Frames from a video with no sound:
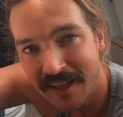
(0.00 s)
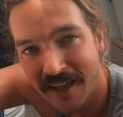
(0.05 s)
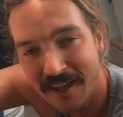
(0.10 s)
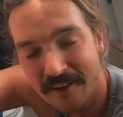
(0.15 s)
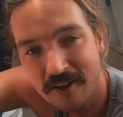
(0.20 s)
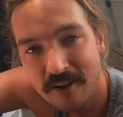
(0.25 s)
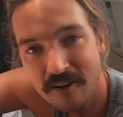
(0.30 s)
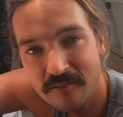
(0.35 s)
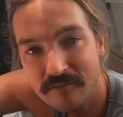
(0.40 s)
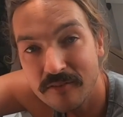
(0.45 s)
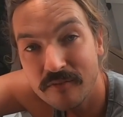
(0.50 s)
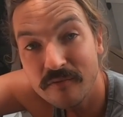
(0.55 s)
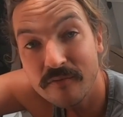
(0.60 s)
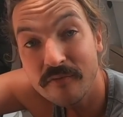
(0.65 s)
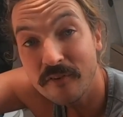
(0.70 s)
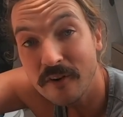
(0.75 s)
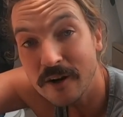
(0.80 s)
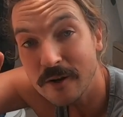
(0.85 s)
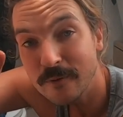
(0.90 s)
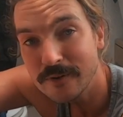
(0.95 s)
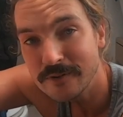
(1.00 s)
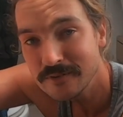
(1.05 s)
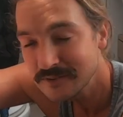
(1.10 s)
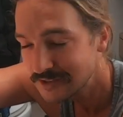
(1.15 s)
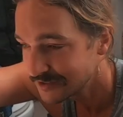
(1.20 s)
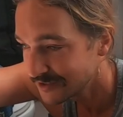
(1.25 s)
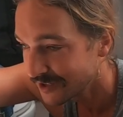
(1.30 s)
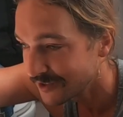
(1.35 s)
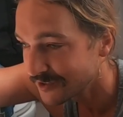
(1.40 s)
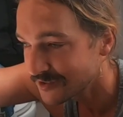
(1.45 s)
And I've
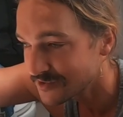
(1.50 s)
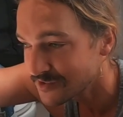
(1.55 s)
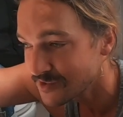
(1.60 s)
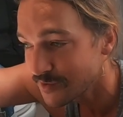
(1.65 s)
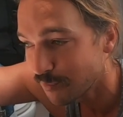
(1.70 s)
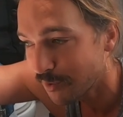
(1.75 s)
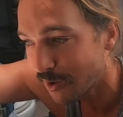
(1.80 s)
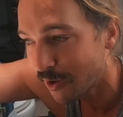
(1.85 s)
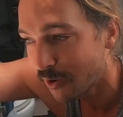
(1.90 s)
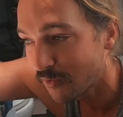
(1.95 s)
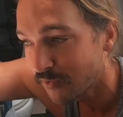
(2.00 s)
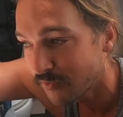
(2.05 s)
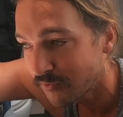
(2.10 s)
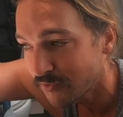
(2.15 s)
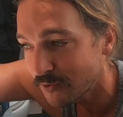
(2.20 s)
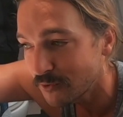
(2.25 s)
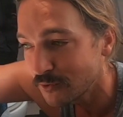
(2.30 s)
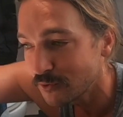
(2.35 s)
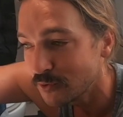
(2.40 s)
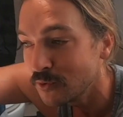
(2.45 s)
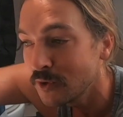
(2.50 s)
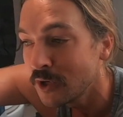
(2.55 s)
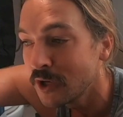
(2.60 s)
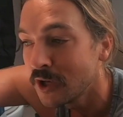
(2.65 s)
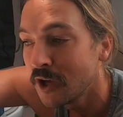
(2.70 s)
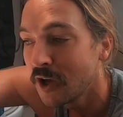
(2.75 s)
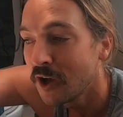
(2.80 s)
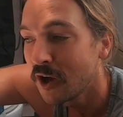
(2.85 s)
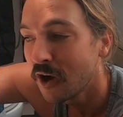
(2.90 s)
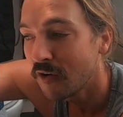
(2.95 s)
frequently noticed the bowl full
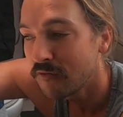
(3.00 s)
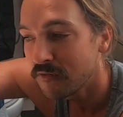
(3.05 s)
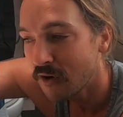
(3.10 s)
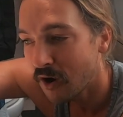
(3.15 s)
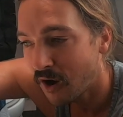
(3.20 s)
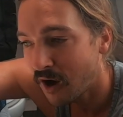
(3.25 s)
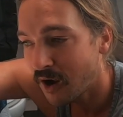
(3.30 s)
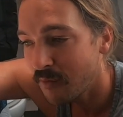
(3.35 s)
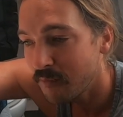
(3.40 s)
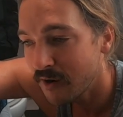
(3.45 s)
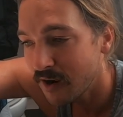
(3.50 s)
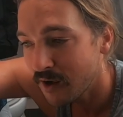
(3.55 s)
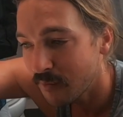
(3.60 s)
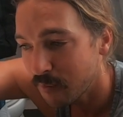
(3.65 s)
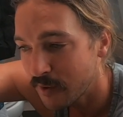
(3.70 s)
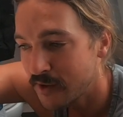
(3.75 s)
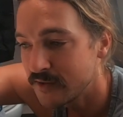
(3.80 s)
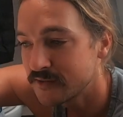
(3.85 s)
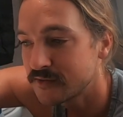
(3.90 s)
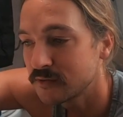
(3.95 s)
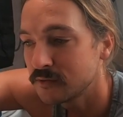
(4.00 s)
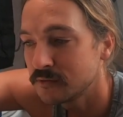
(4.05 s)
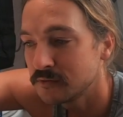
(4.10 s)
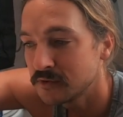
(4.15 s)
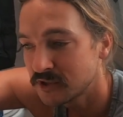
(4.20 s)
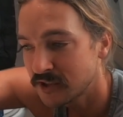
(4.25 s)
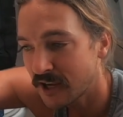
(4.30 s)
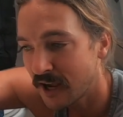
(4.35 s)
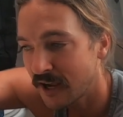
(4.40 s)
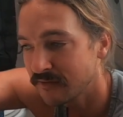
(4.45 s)
of eyebrow pencil
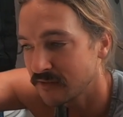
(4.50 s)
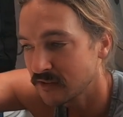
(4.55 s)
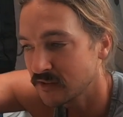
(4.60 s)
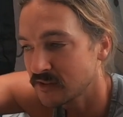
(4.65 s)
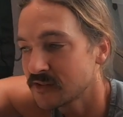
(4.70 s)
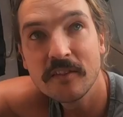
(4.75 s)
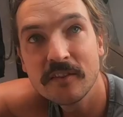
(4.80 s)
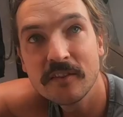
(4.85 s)
shavings.